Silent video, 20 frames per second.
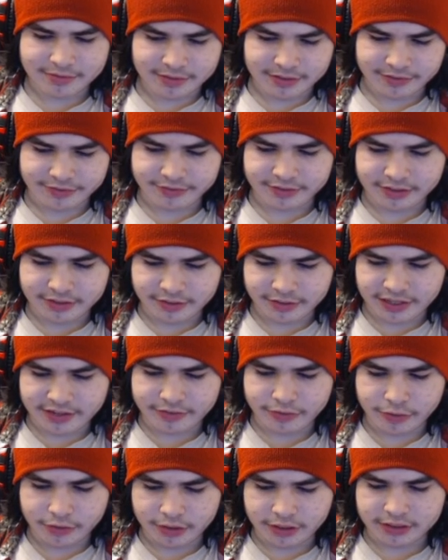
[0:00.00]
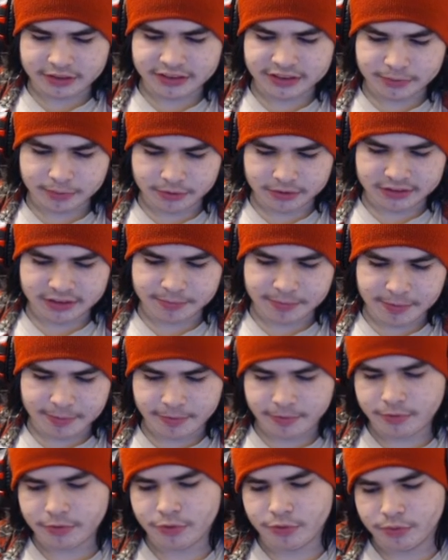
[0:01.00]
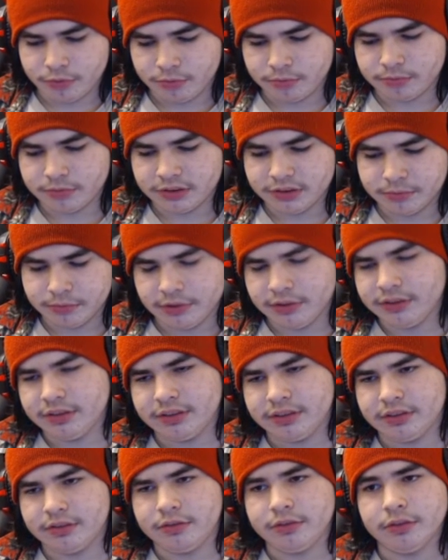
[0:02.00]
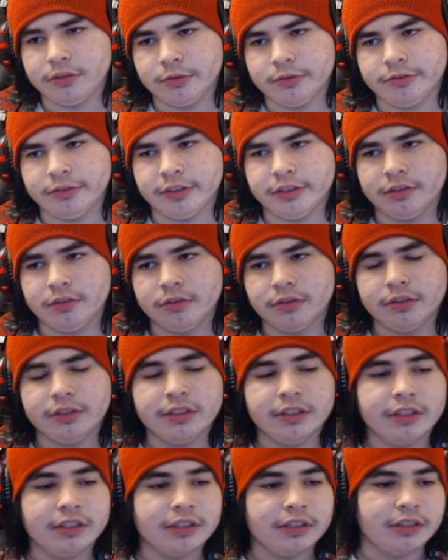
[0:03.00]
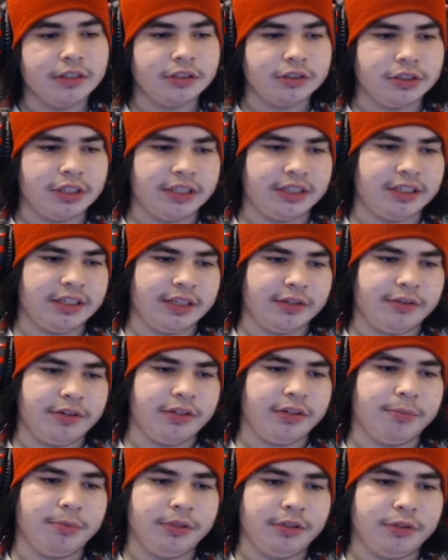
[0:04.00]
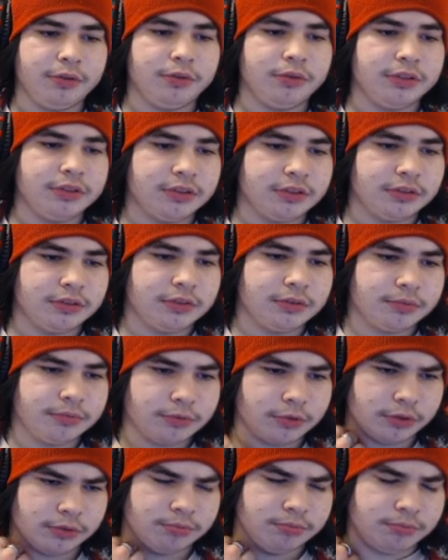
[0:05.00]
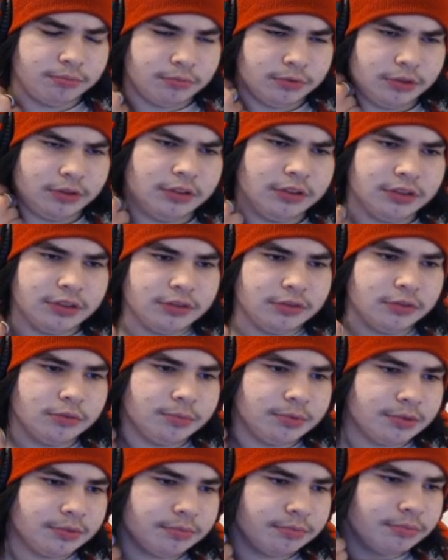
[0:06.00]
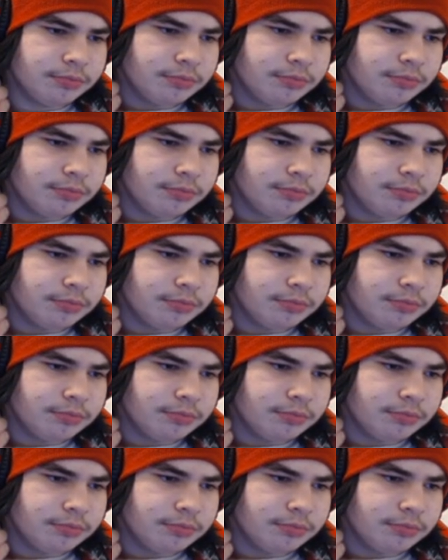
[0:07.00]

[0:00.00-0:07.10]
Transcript: if you don't have a whole lot of siblings, like maybe two siblings, then you're fine. So I think I'd rather be or I guess oops.